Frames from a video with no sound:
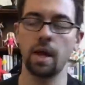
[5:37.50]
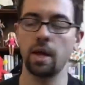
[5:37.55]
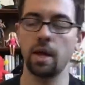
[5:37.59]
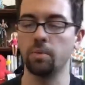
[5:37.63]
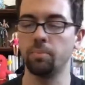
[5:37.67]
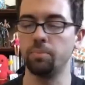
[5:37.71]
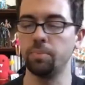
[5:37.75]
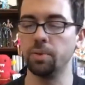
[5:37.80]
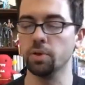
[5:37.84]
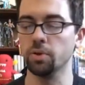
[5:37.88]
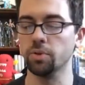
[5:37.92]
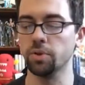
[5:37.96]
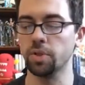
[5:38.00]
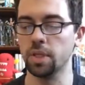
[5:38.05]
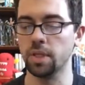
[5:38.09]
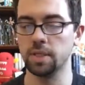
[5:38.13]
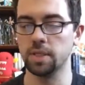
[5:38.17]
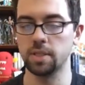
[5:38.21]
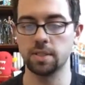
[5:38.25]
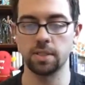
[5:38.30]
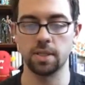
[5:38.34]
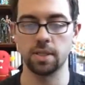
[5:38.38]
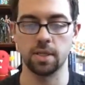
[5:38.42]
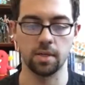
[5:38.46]
how to build
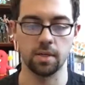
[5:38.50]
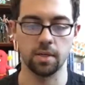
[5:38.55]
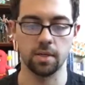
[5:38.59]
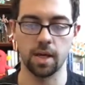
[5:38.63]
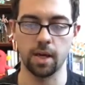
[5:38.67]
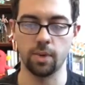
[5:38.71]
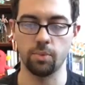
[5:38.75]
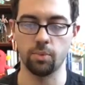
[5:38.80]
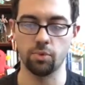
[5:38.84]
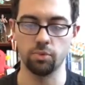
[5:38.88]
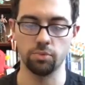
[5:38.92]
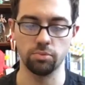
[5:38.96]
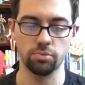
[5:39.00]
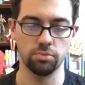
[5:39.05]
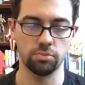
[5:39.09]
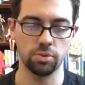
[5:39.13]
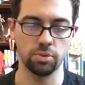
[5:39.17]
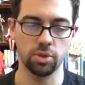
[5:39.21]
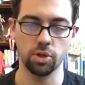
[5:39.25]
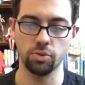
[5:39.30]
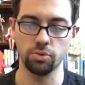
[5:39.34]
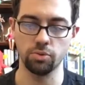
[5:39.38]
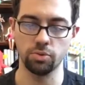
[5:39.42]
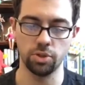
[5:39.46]
this, and I won't
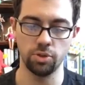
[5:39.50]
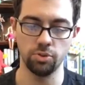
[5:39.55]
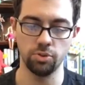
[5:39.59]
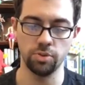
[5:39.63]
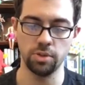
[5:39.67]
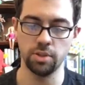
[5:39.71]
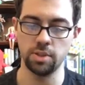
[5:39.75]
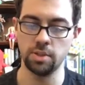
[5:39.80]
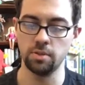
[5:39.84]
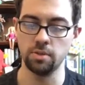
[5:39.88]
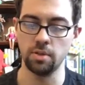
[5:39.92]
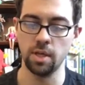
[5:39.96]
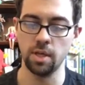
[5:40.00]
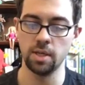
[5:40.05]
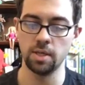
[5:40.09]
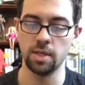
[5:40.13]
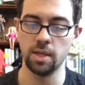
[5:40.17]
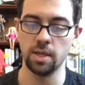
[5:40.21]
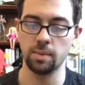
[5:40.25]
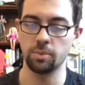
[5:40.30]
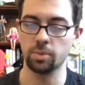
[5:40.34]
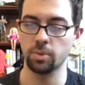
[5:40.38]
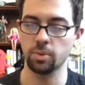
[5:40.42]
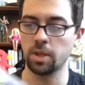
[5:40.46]
go too
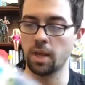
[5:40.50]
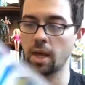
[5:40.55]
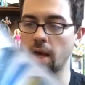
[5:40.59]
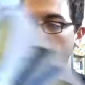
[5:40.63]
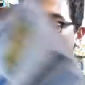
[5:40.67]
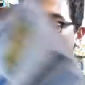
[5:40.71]
in depth with